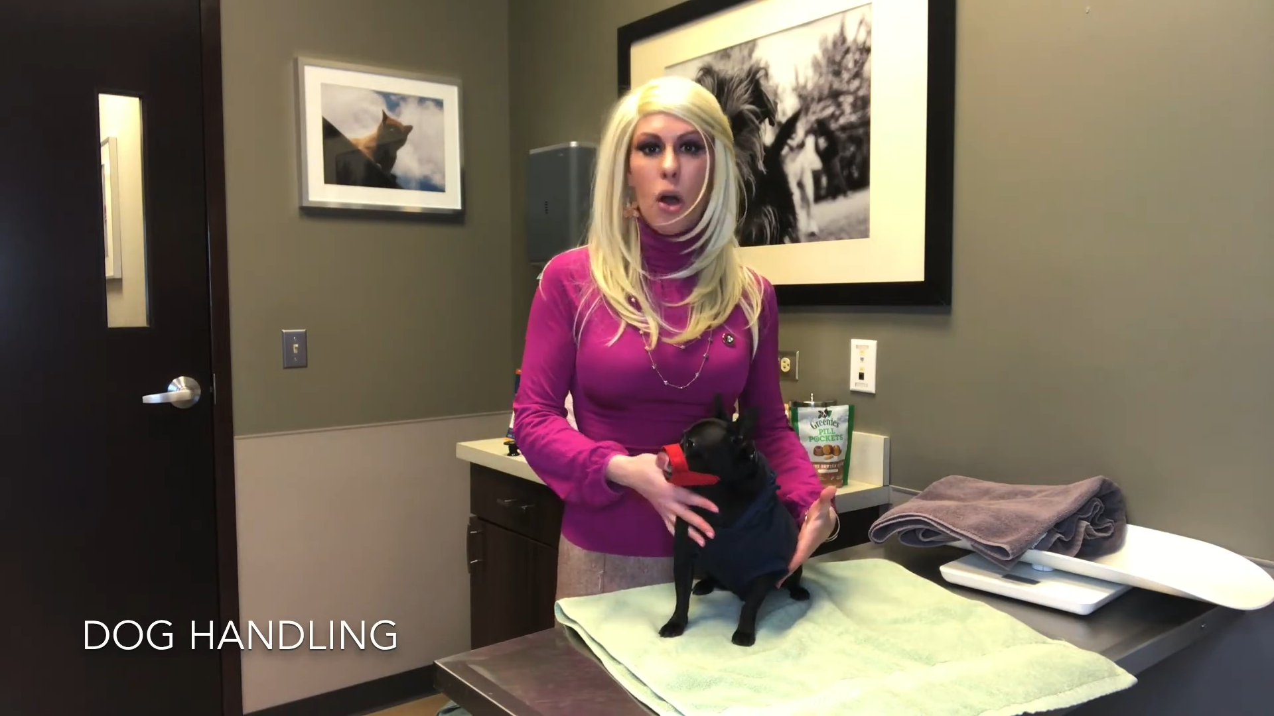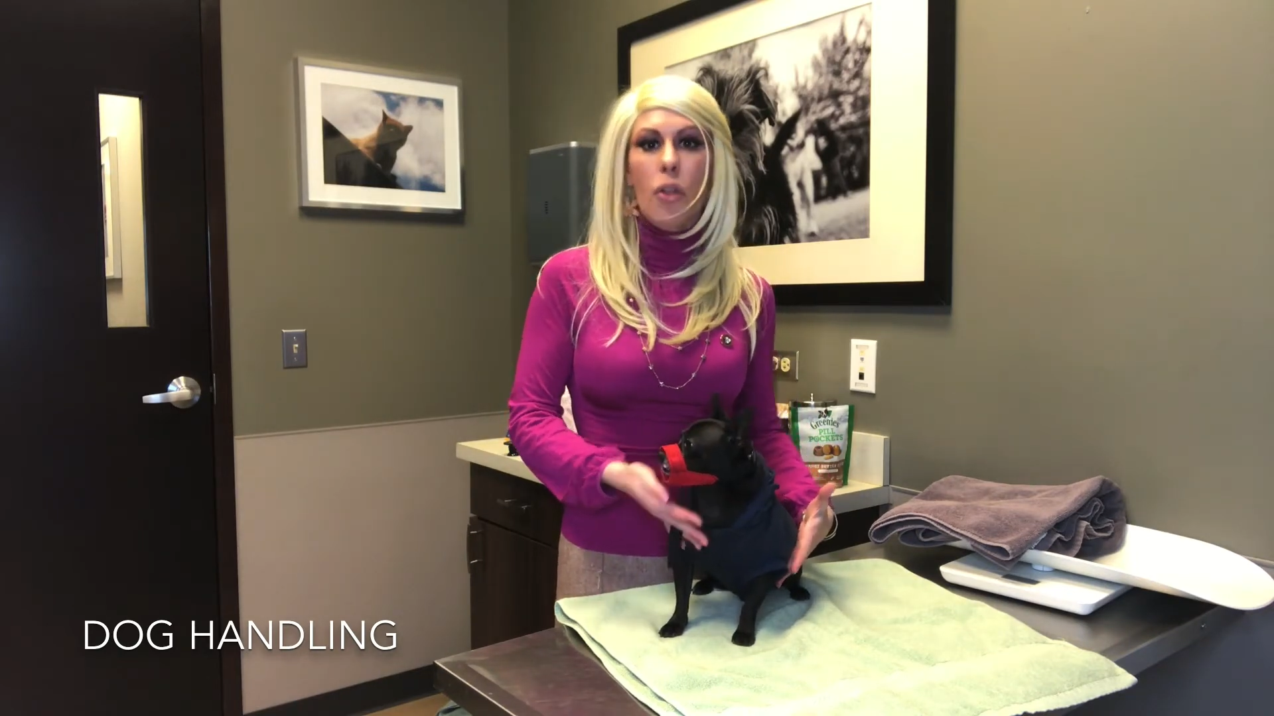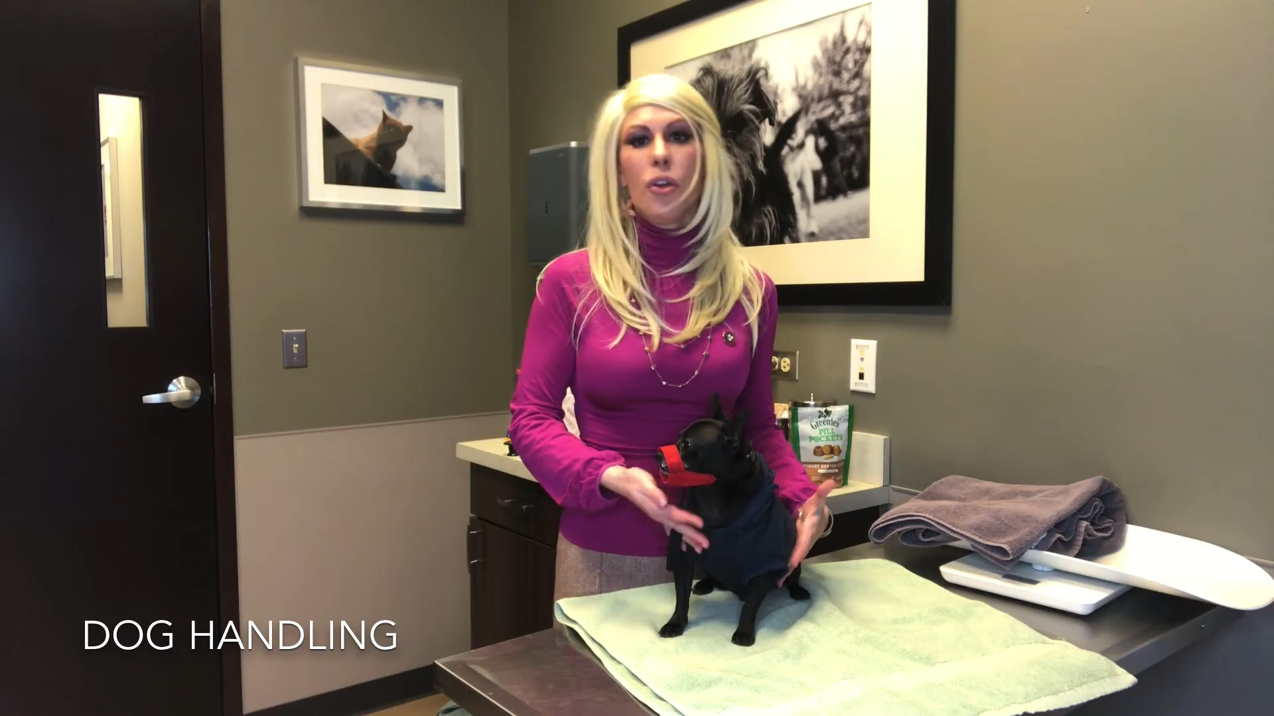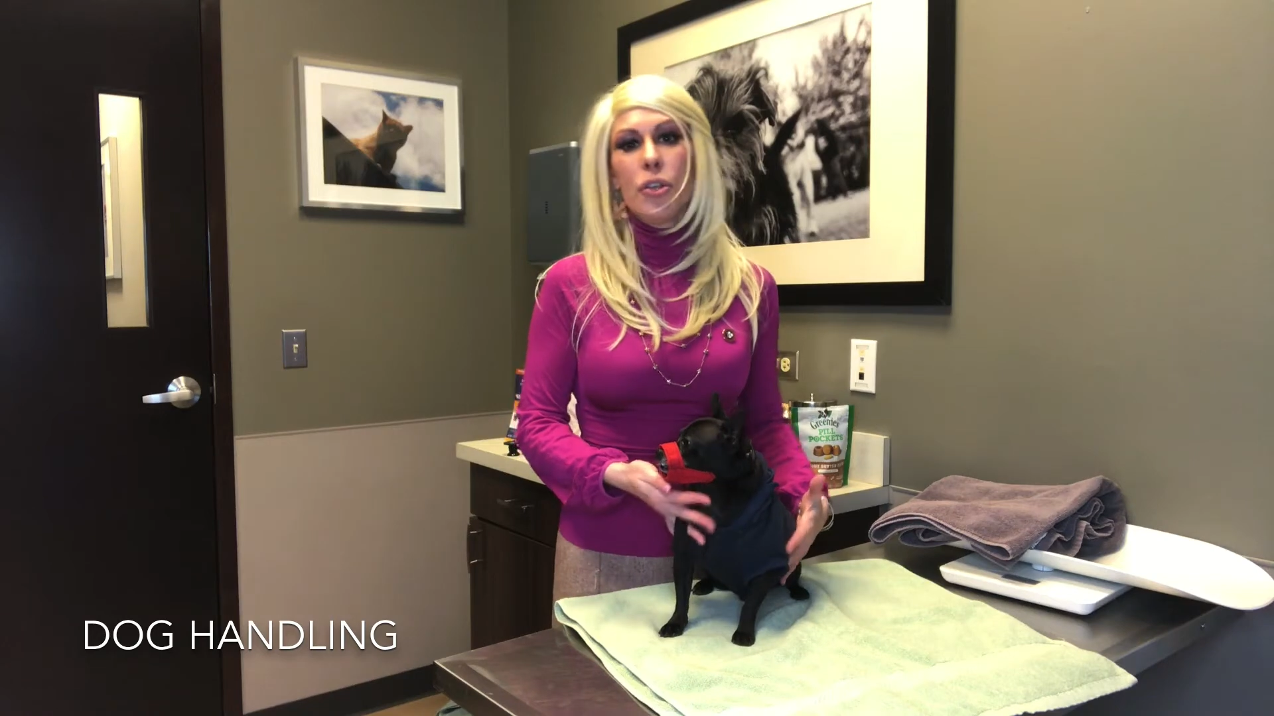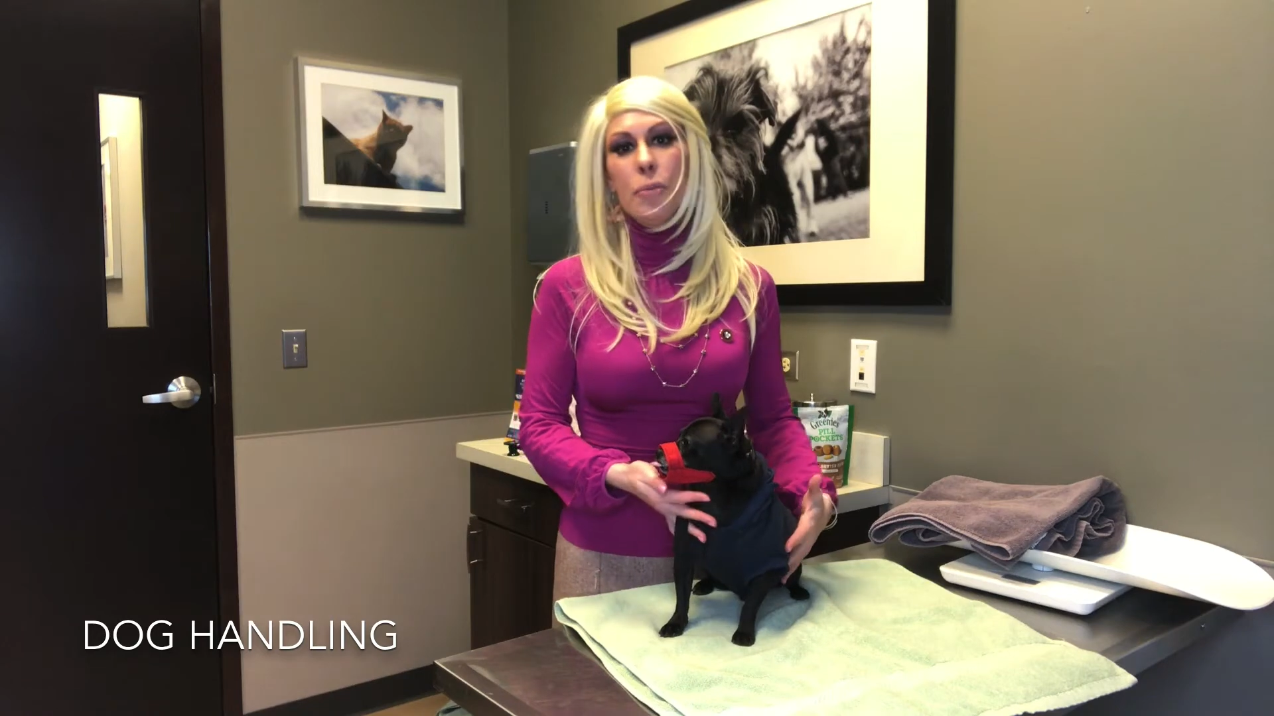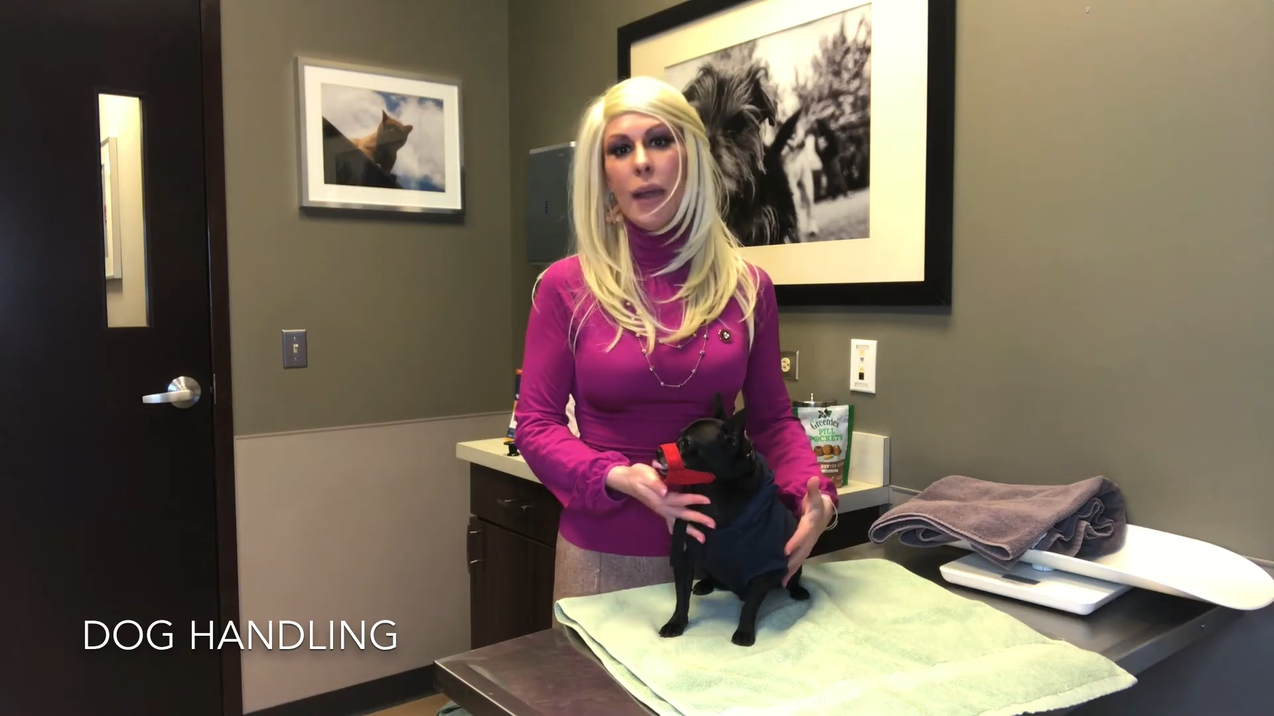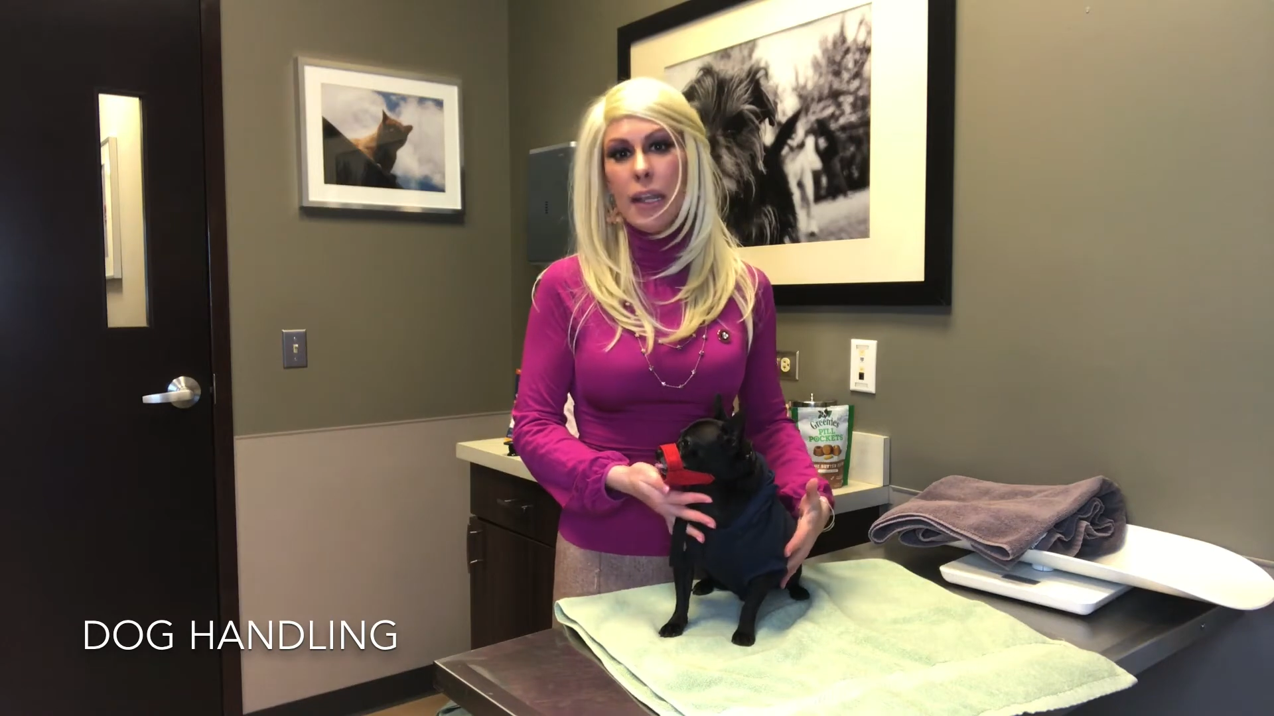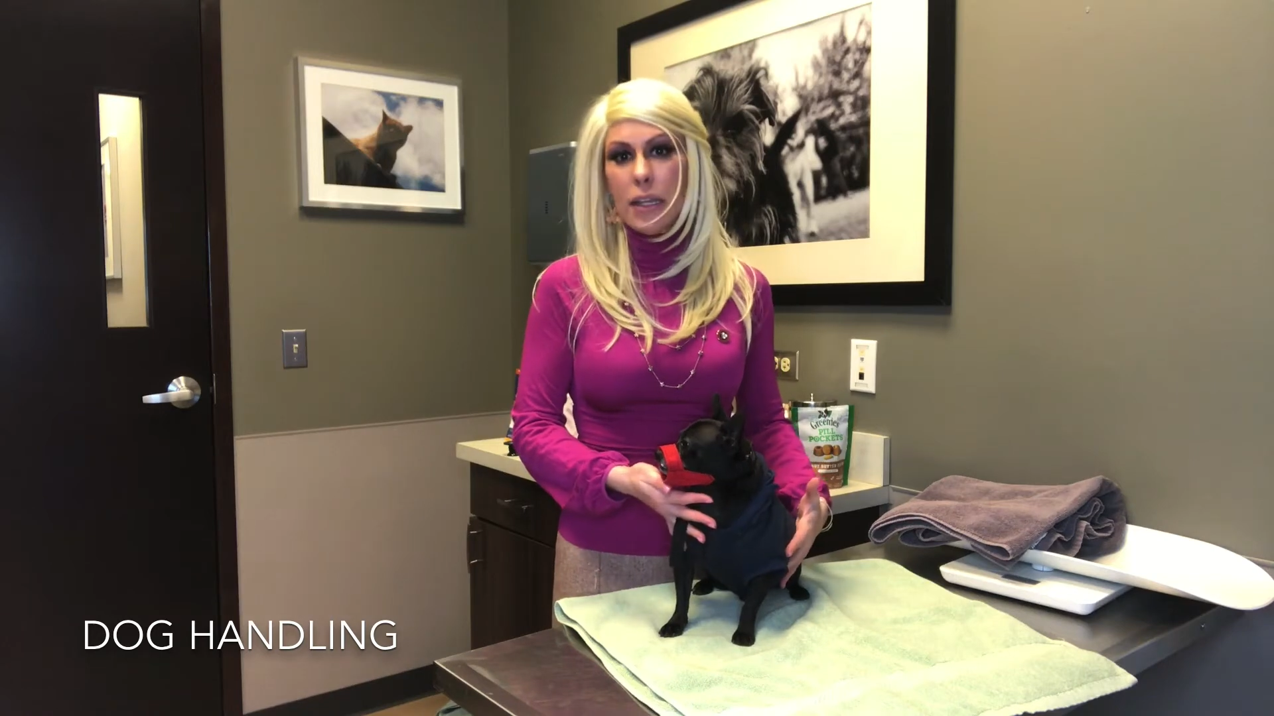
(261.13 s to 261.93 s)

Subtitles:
although you might